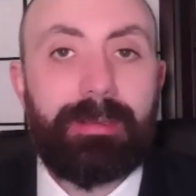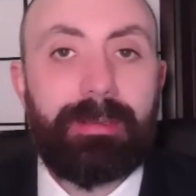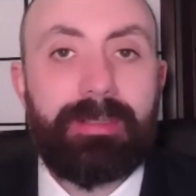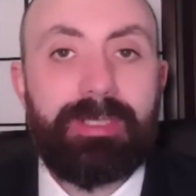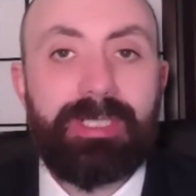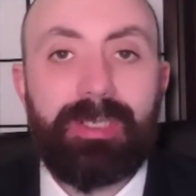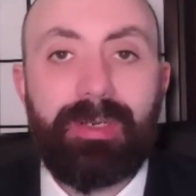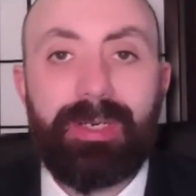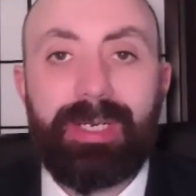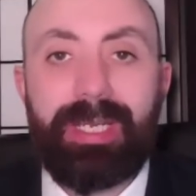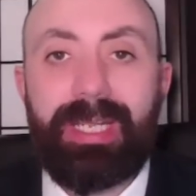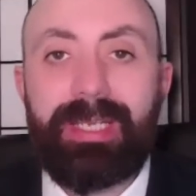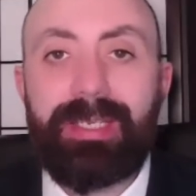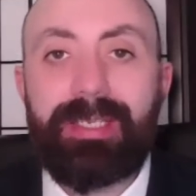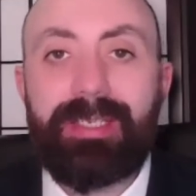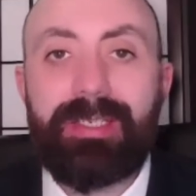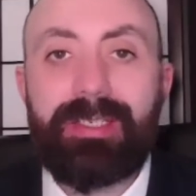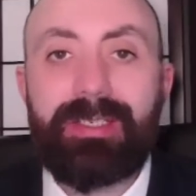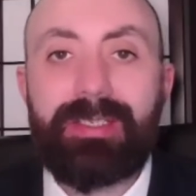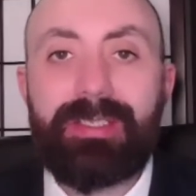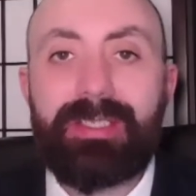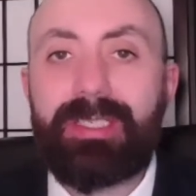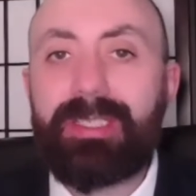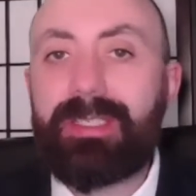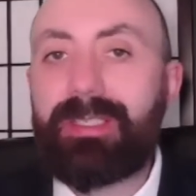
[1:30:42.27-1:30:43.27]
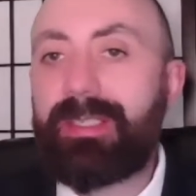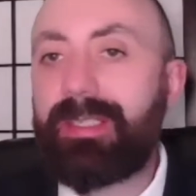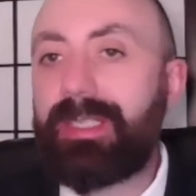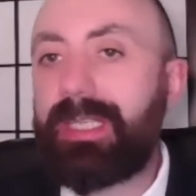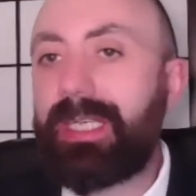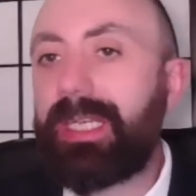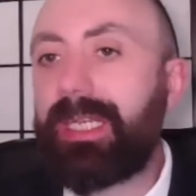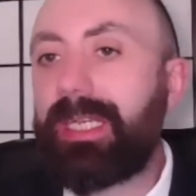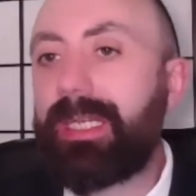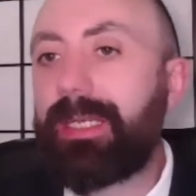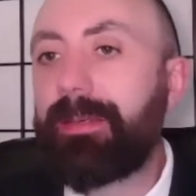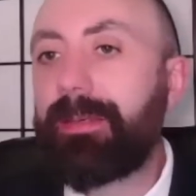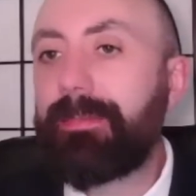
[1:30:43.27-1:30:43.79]
So again,
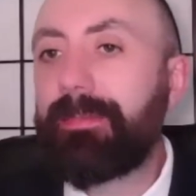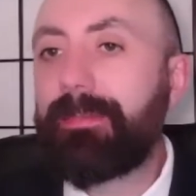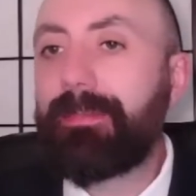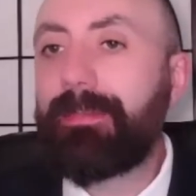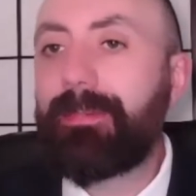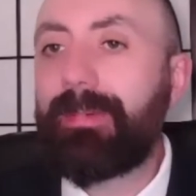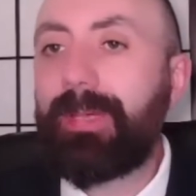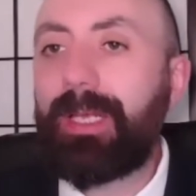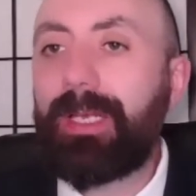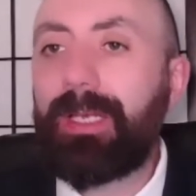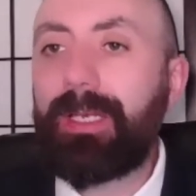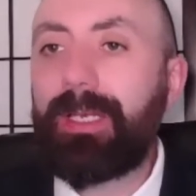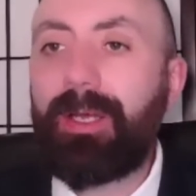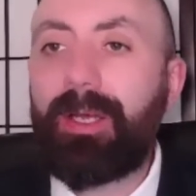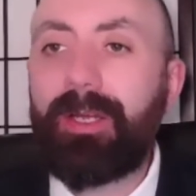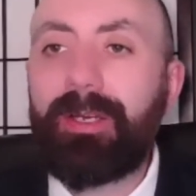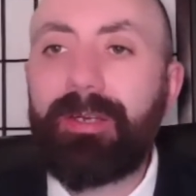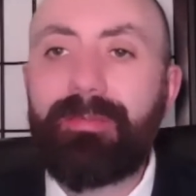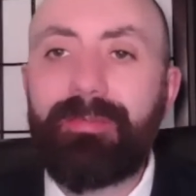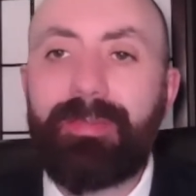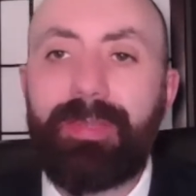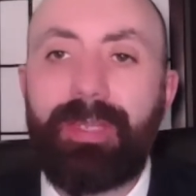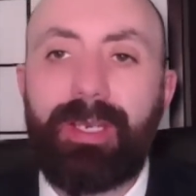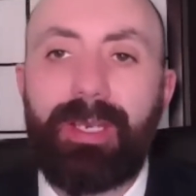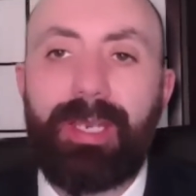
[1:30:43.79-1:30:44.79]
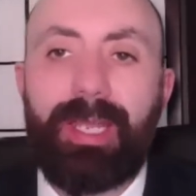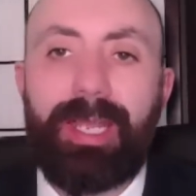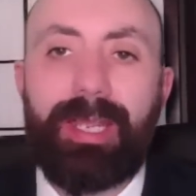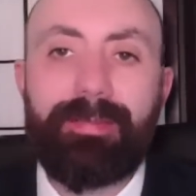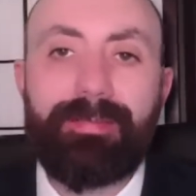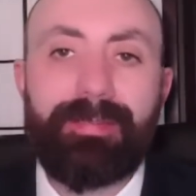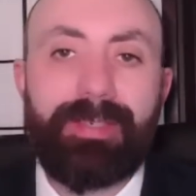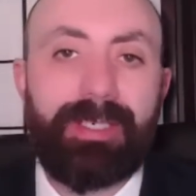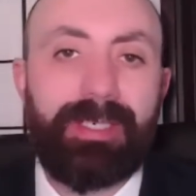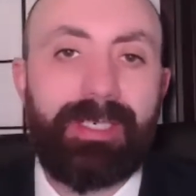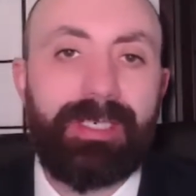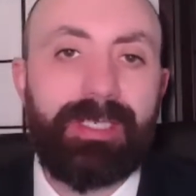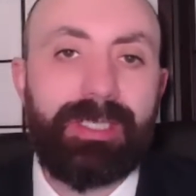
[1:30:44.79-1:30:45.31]
a lot of the
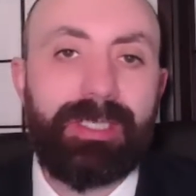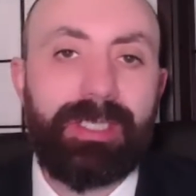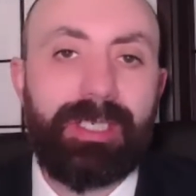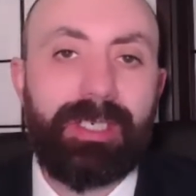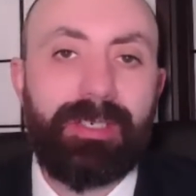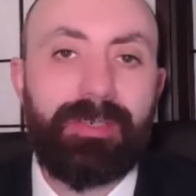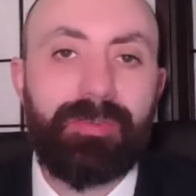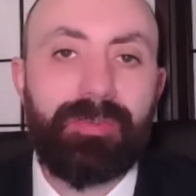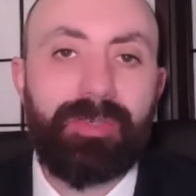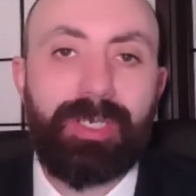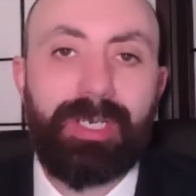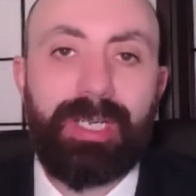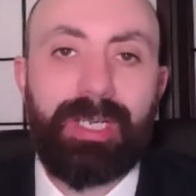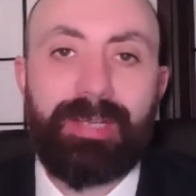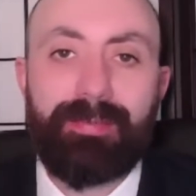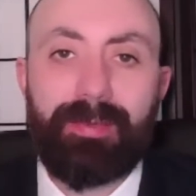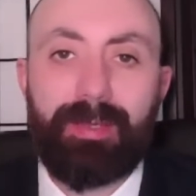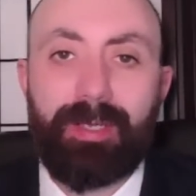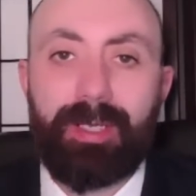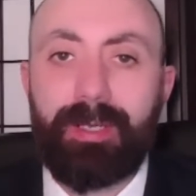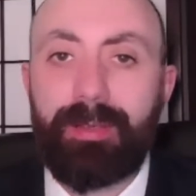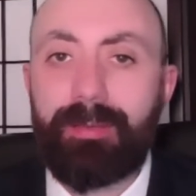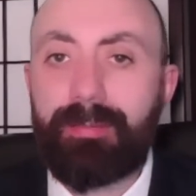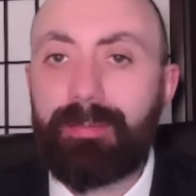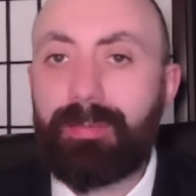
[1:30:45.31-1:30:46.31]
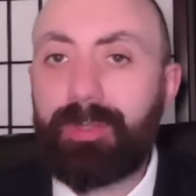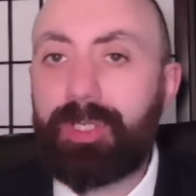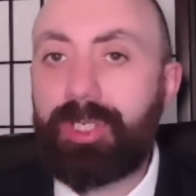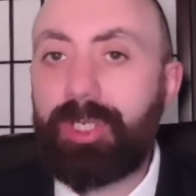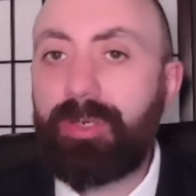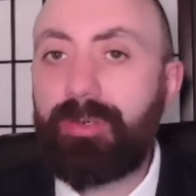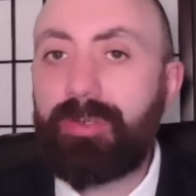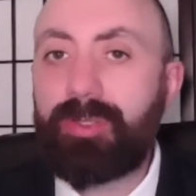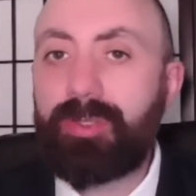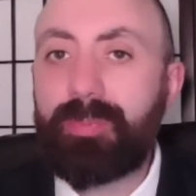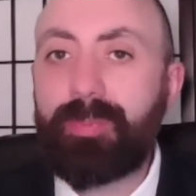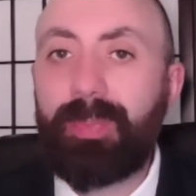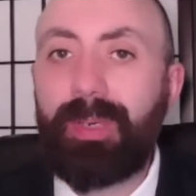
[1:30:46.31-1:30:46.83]
left in this country have a
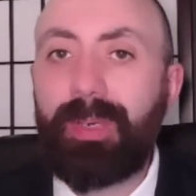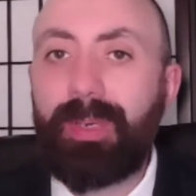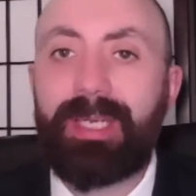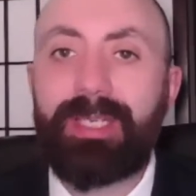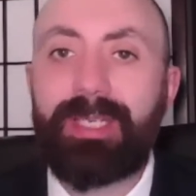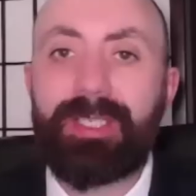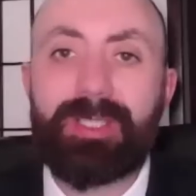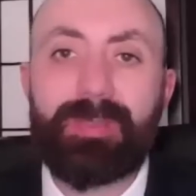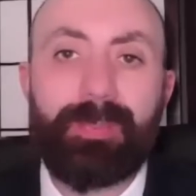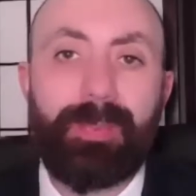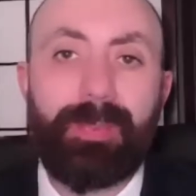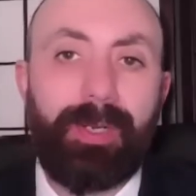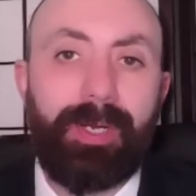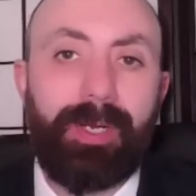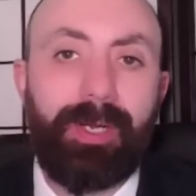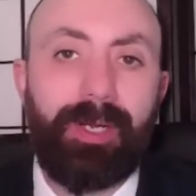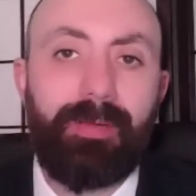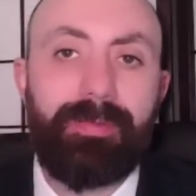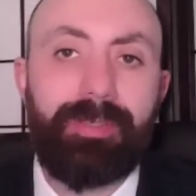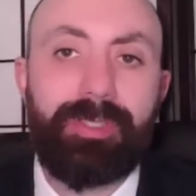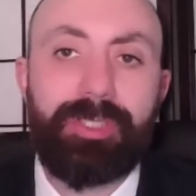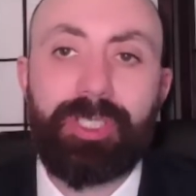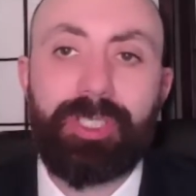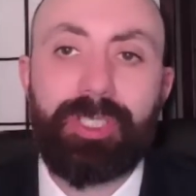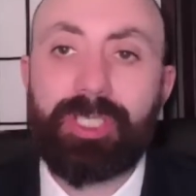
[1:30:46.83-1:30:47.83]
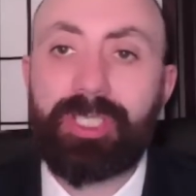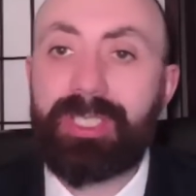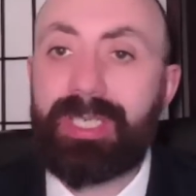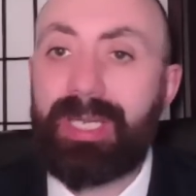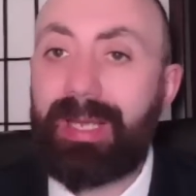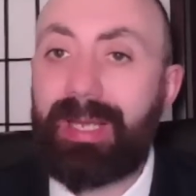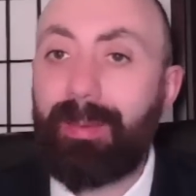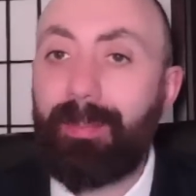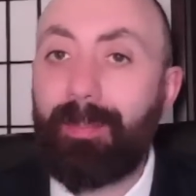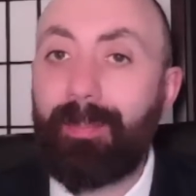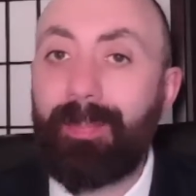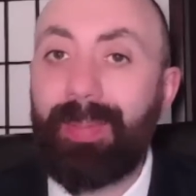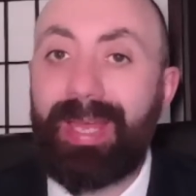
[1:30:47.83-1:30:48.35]
huge blind spot over just
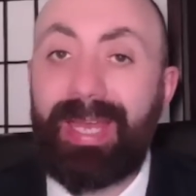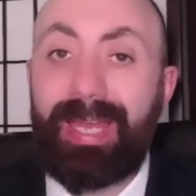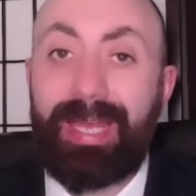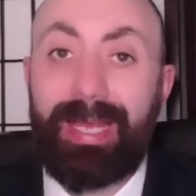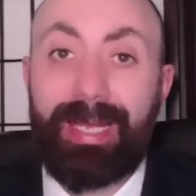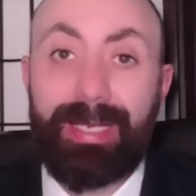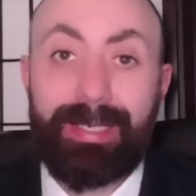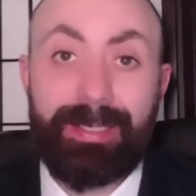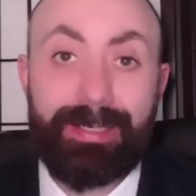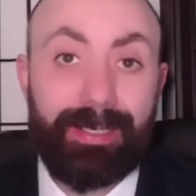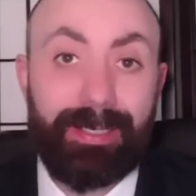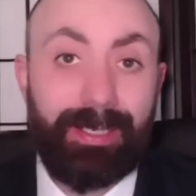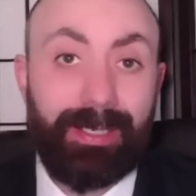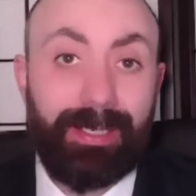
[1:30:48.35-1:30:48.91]
how bad